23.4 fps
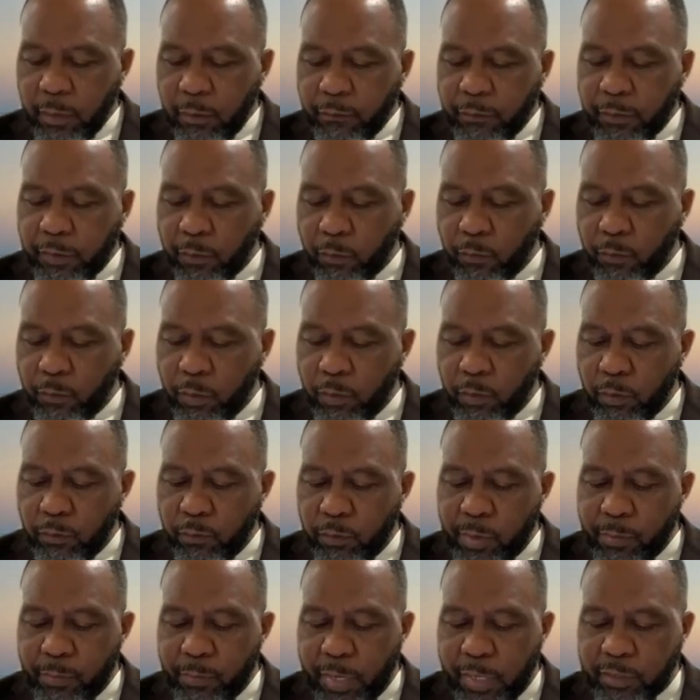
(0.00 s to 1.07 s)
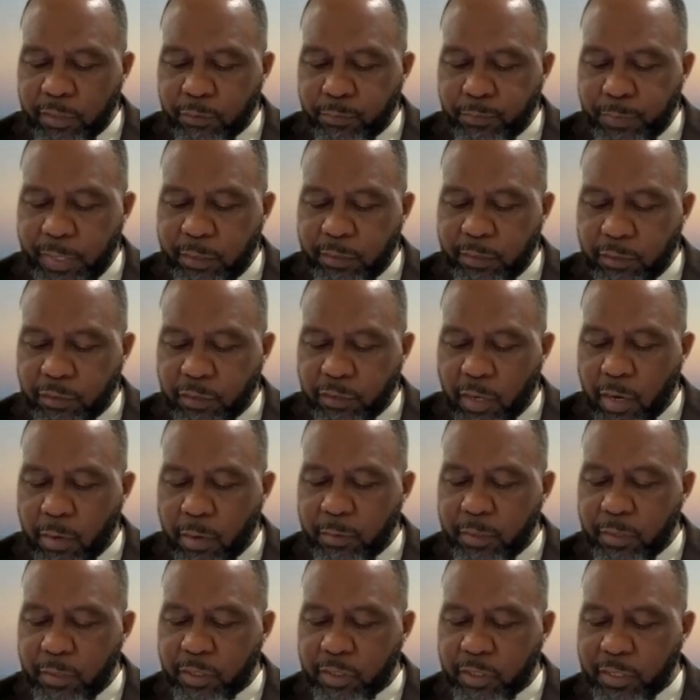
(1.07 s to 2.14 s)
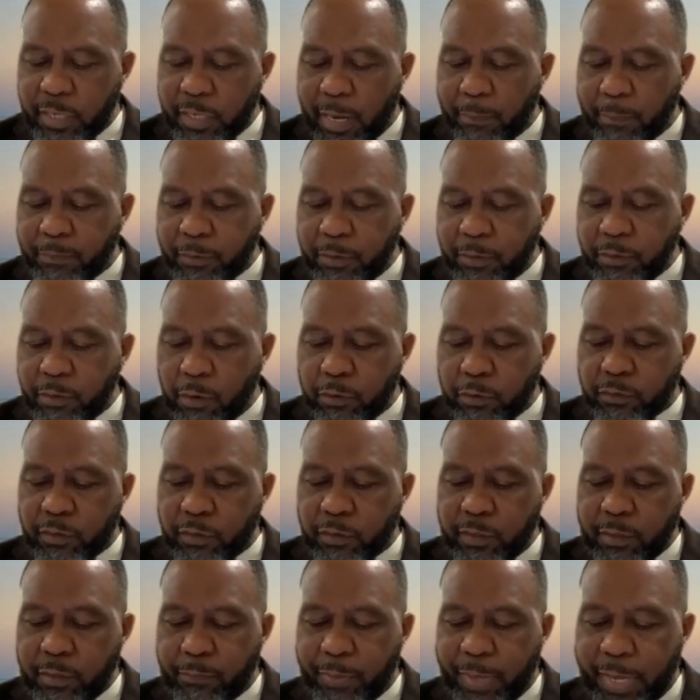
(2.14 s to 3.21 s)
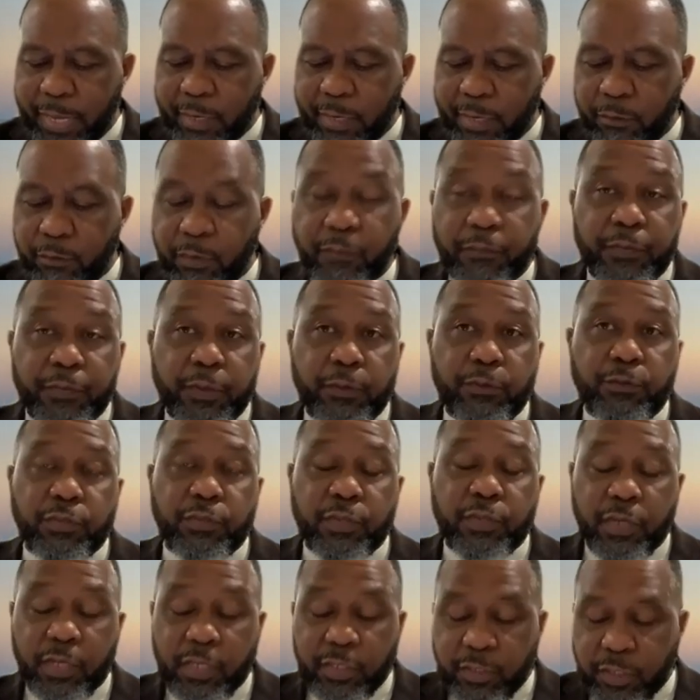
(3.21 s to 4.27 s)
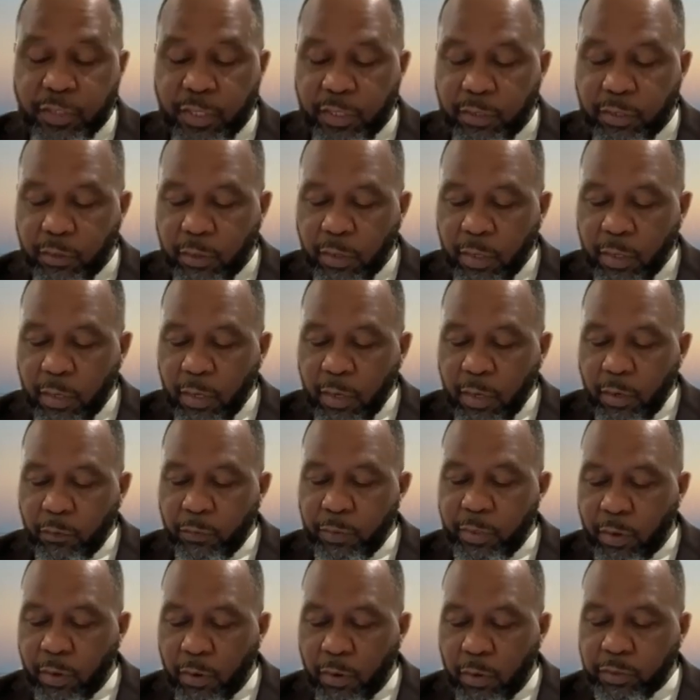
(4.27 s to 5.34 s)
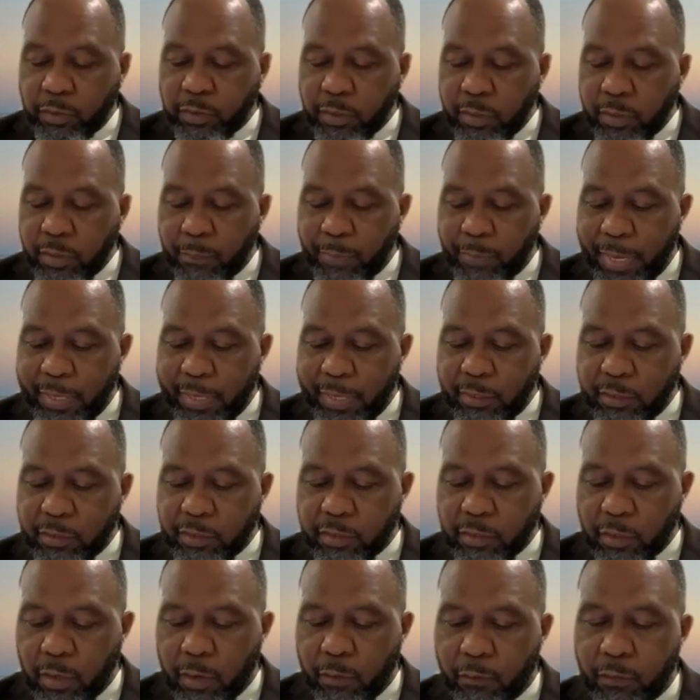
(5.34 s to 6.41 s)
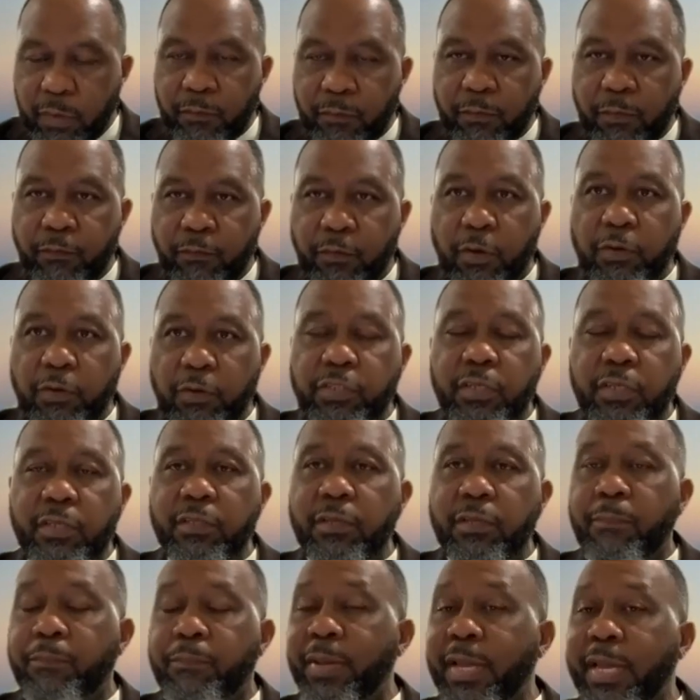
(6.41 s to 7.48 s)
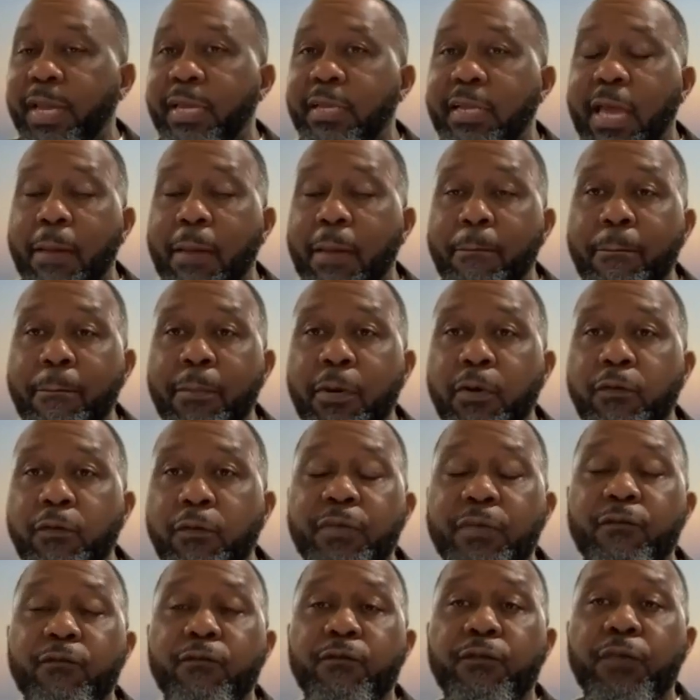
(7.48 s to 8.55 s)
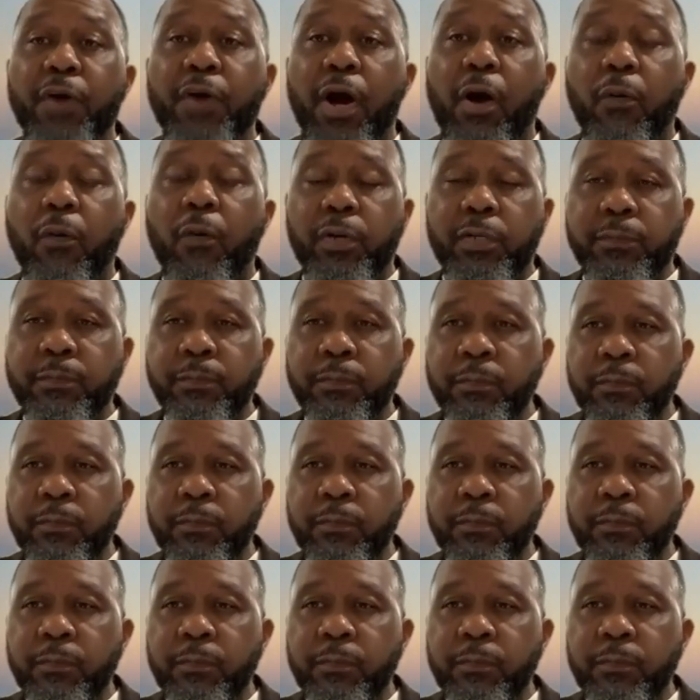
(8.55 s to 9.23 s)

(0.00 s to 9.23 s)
For the wound, we must be determined to stop the nursing the pain refuse to continue rehearsing the pain and start reversing the pain and moving forward